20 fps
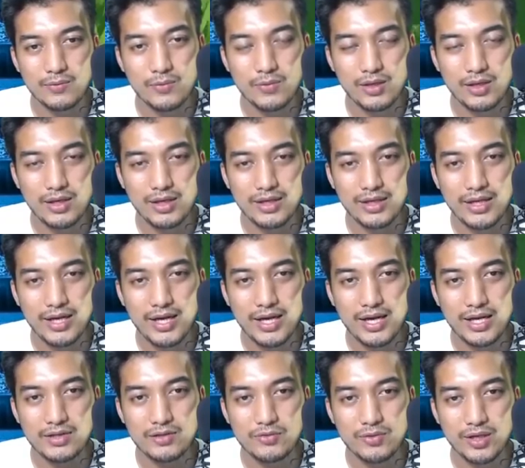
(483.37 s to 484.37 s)
will
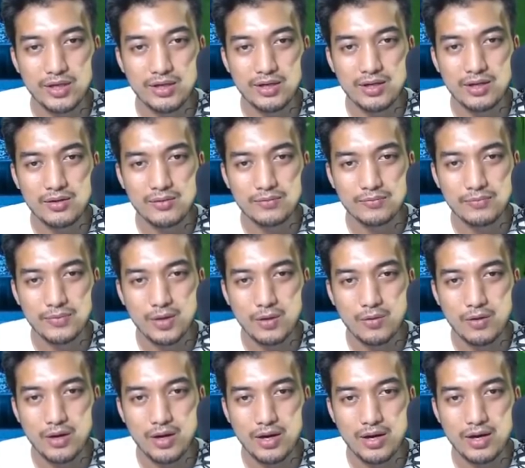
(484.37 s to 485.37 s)
again trigger,
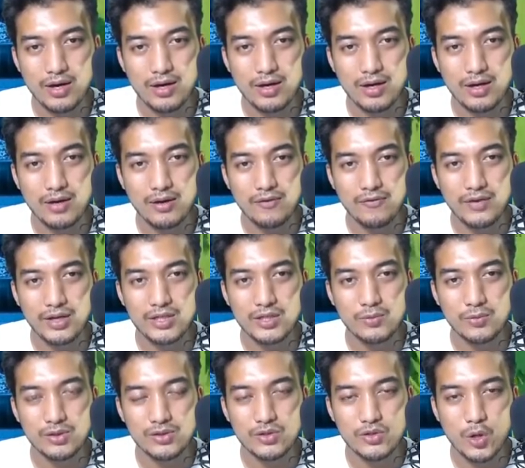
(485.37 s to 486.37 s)
where Venti
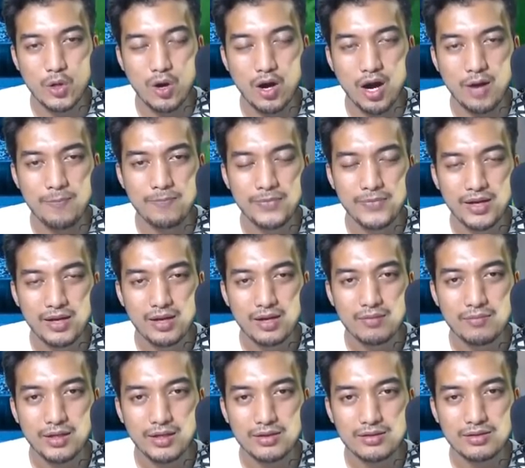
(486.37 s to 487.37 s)
will show up,
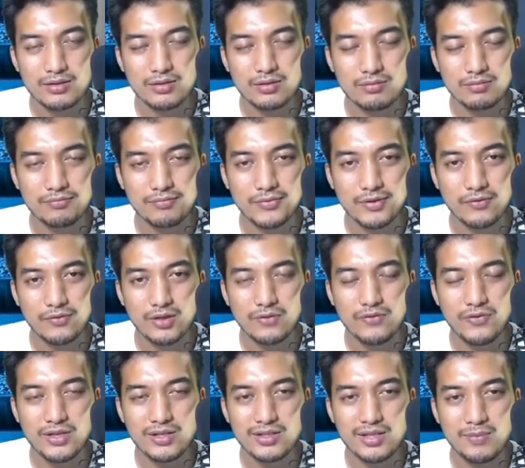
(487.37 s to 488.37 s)
because for the
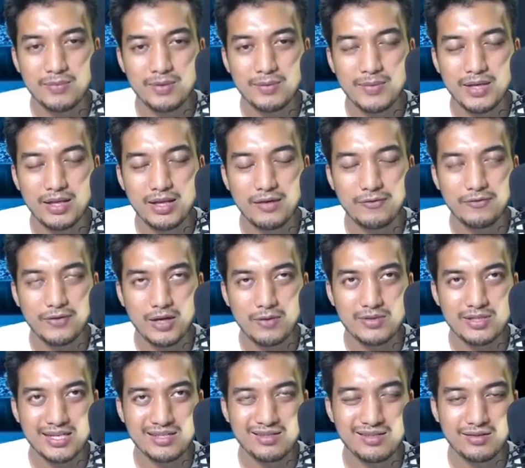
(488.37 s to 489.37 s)
first time in my life, I
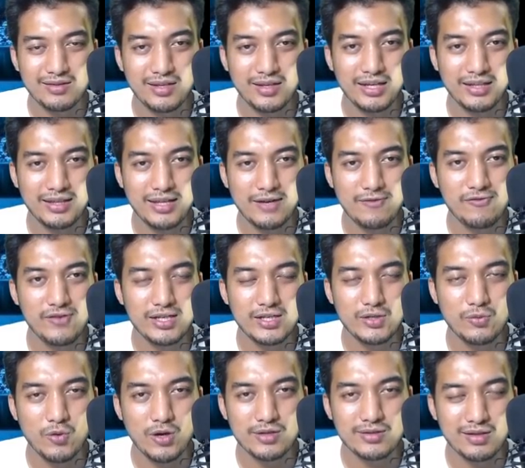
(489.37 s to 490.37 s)
was actually thinking that
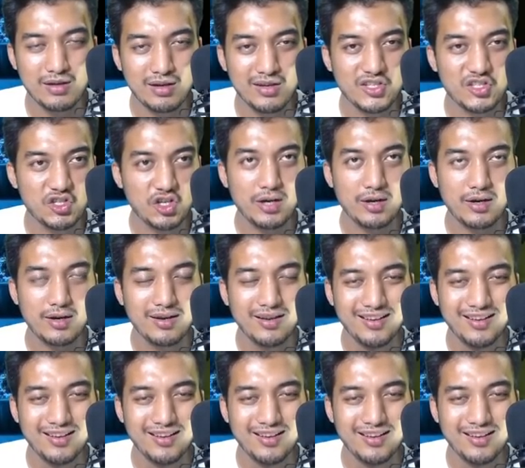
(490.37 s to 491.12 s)
Venti was a chick.